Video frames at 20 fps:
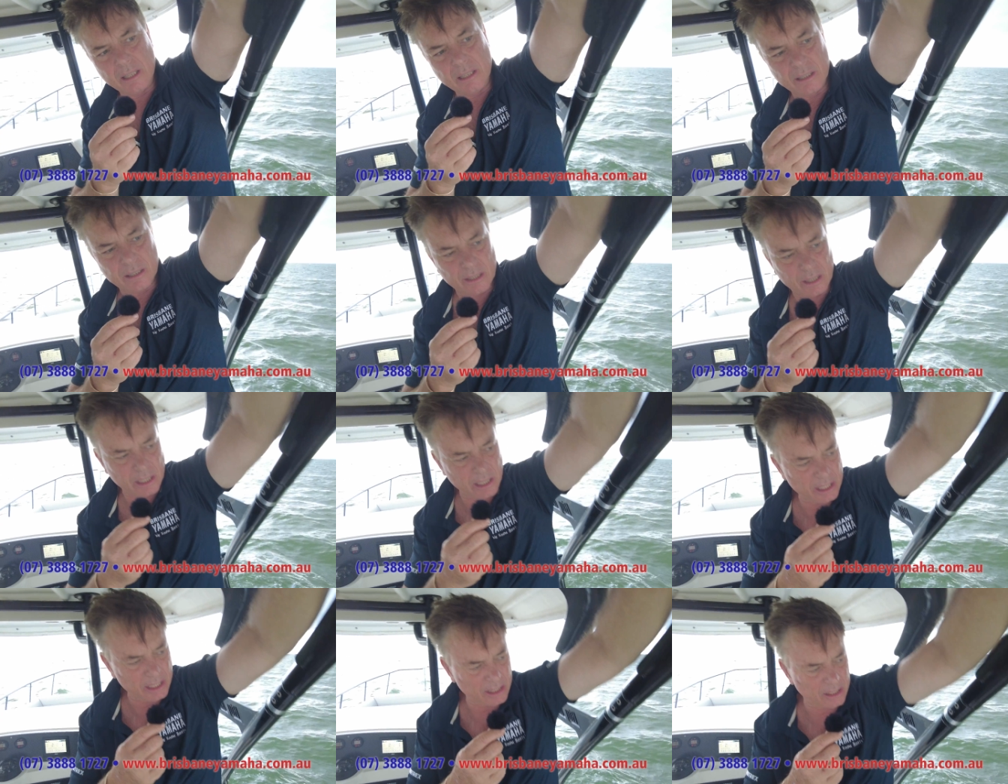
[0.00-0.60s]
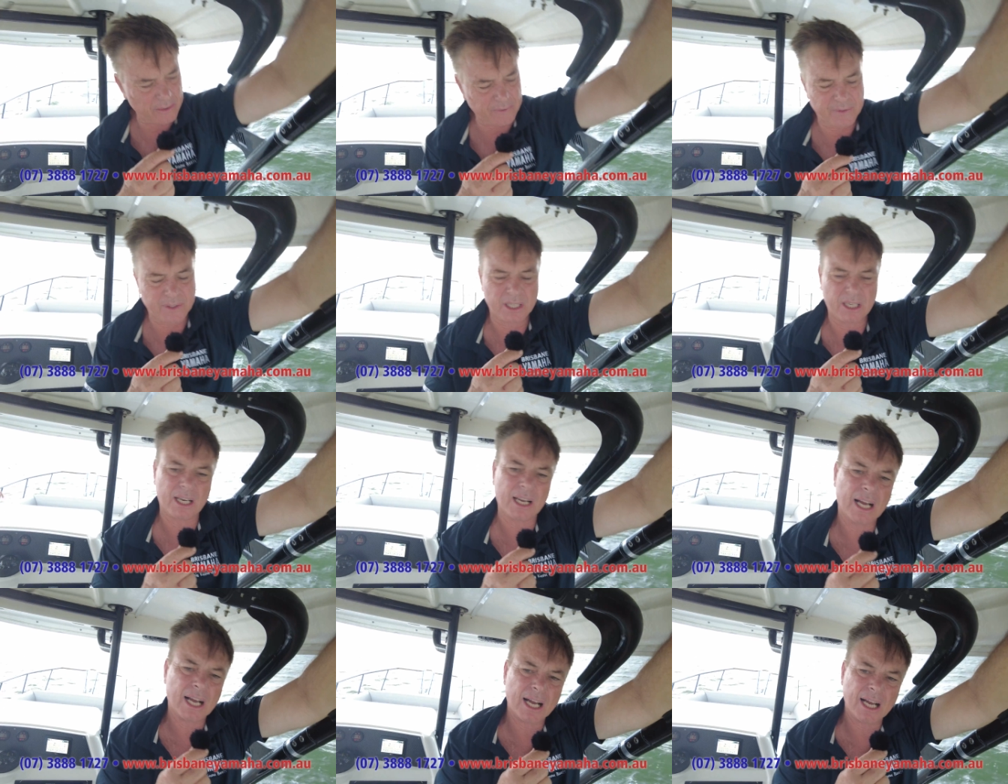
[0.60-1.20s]
in the seas of
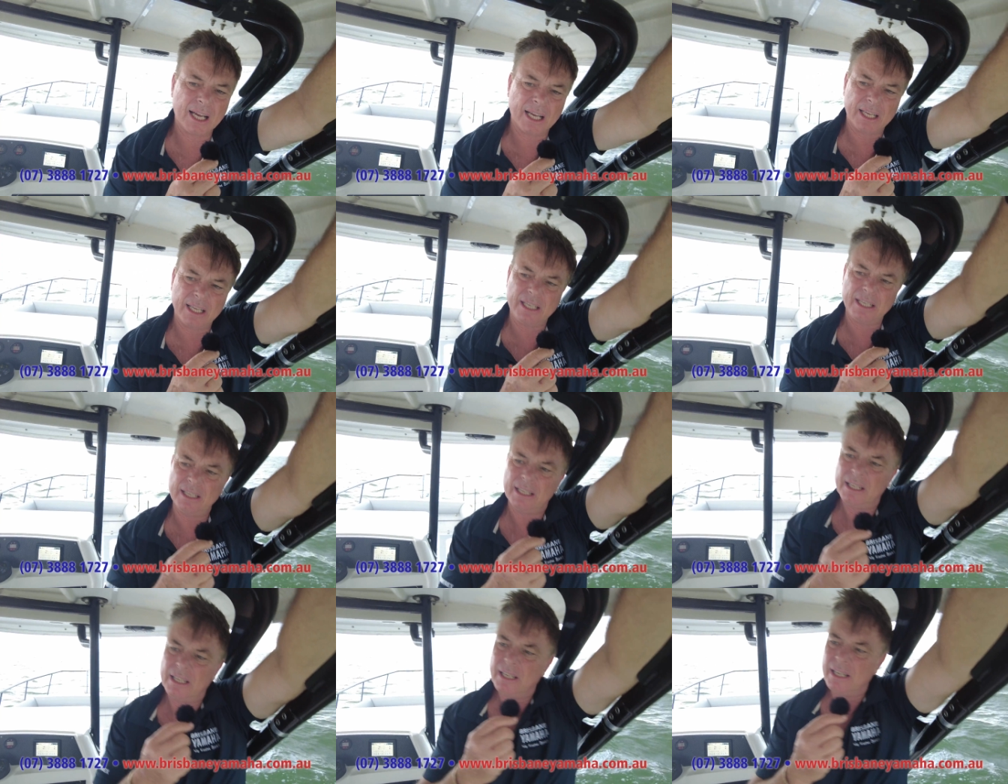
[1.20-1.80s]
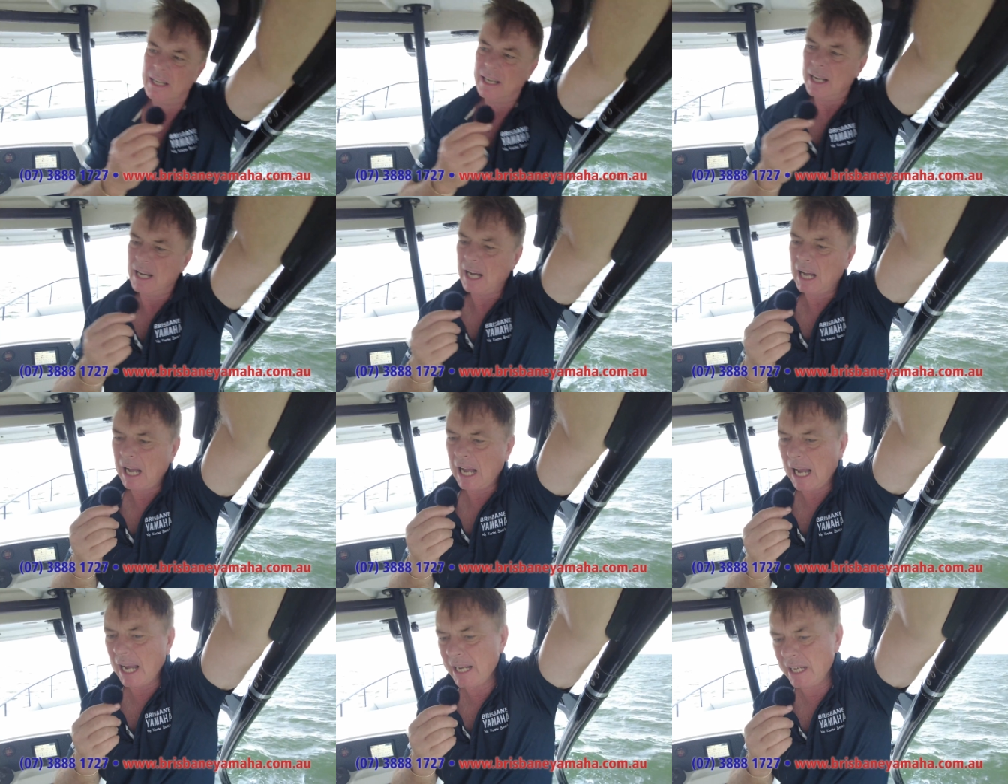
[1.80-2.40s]
today,
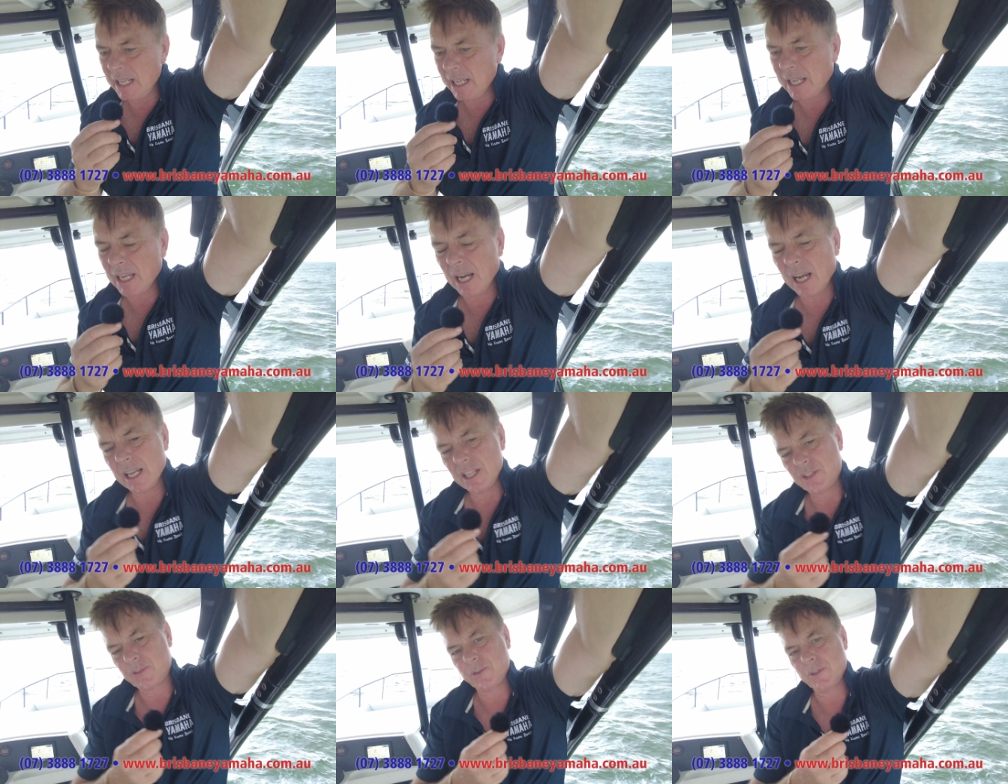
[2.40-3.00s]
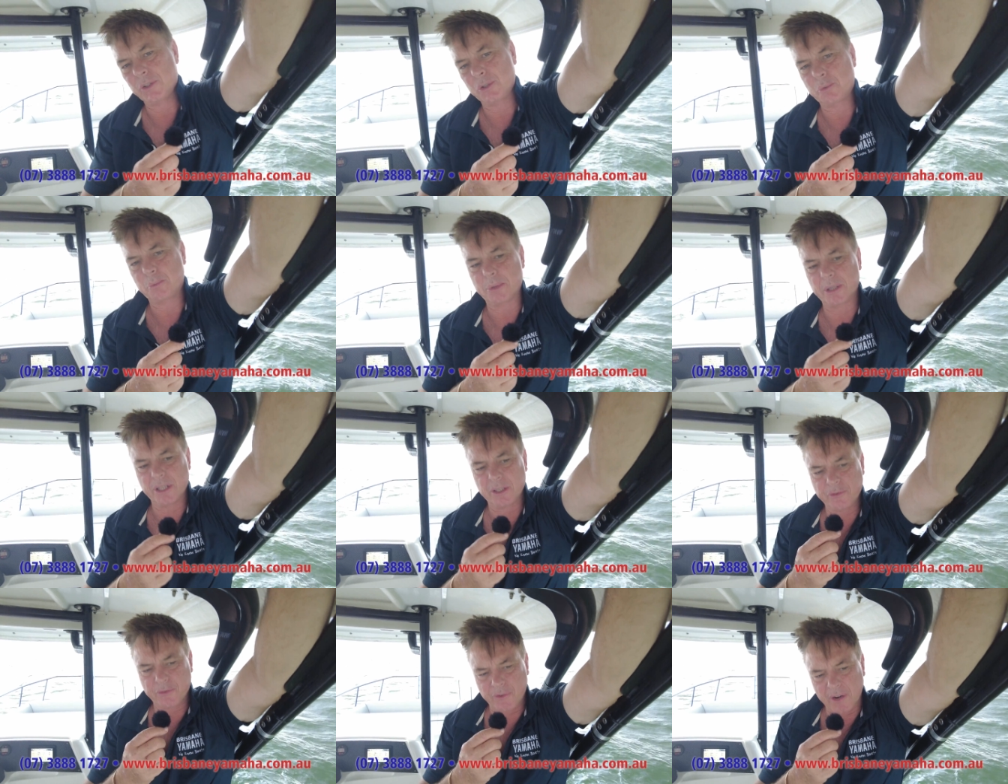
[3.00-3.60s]
80k's feels
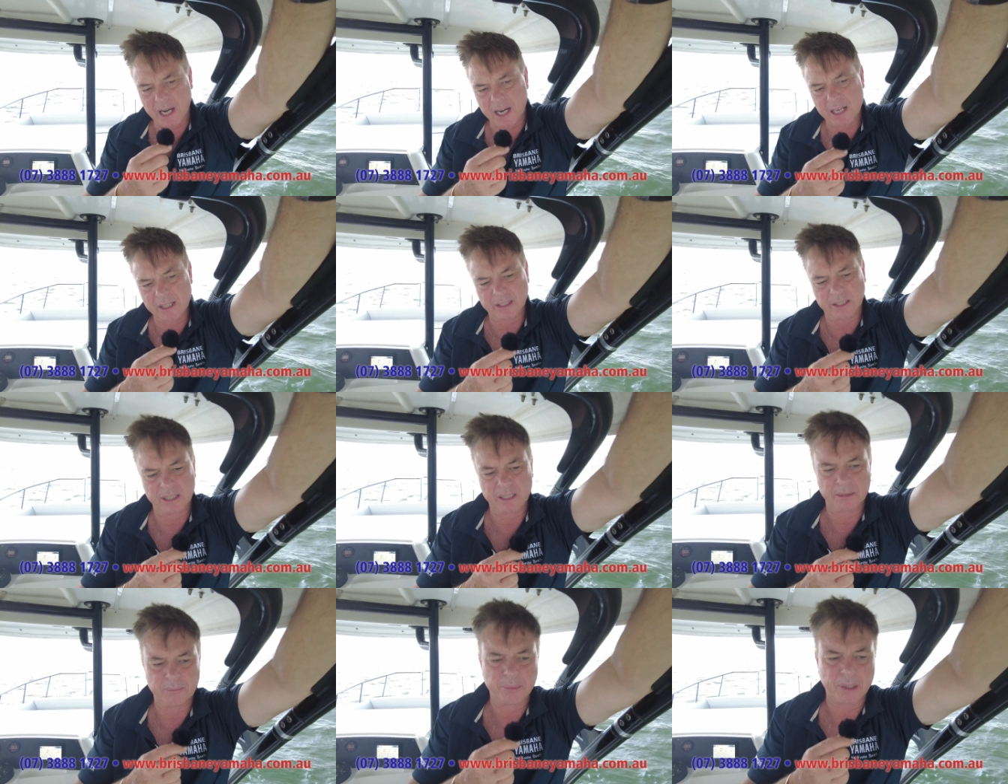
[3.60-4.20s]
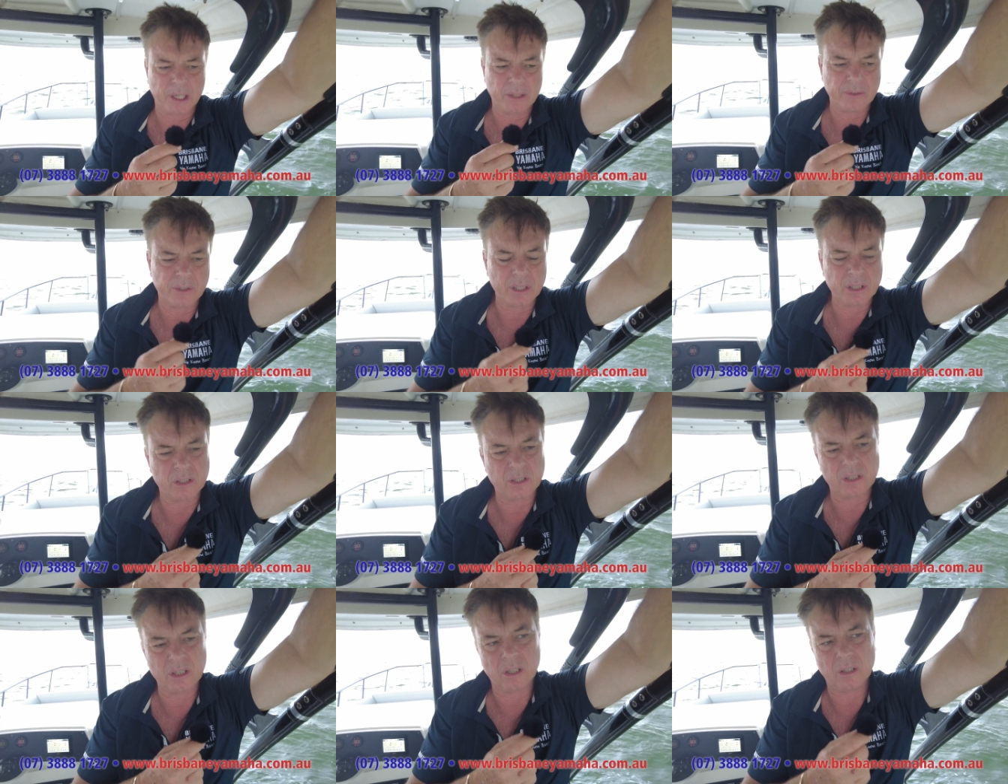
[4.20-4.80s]
pretty fast in a boat
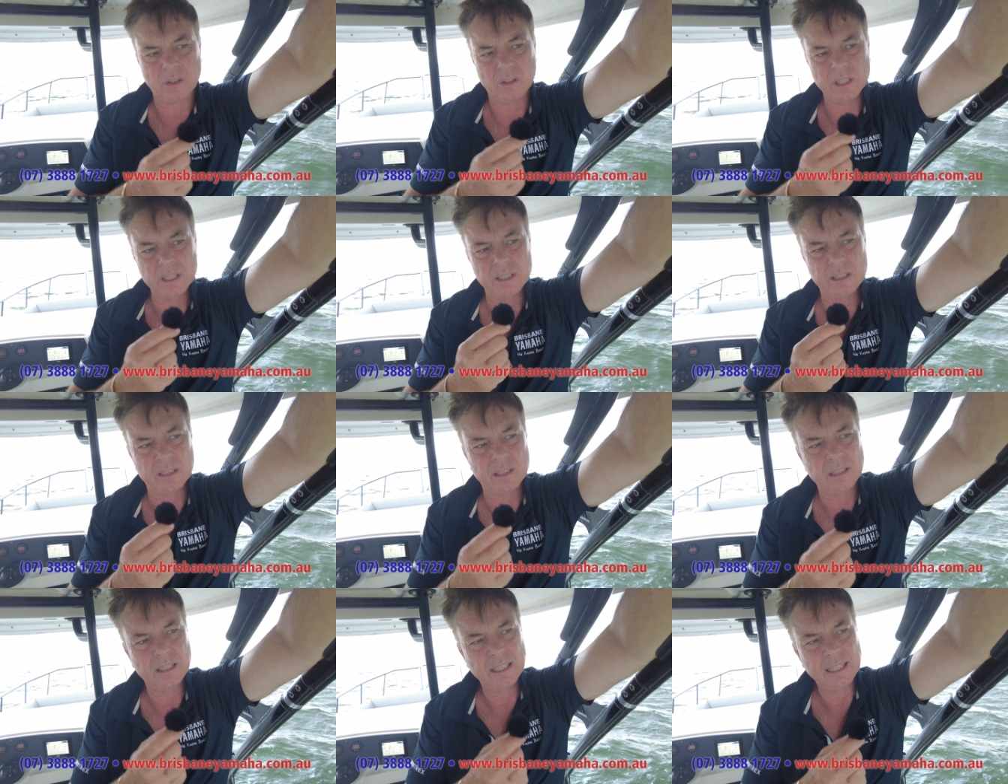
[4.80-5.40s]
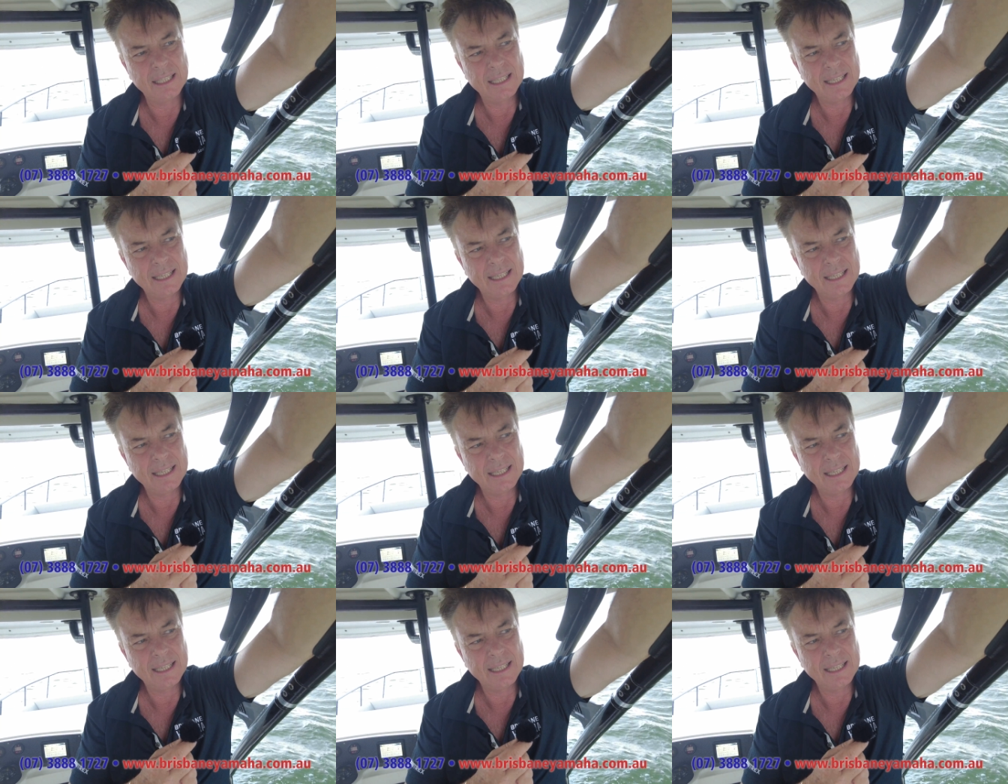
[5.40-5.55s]
this size.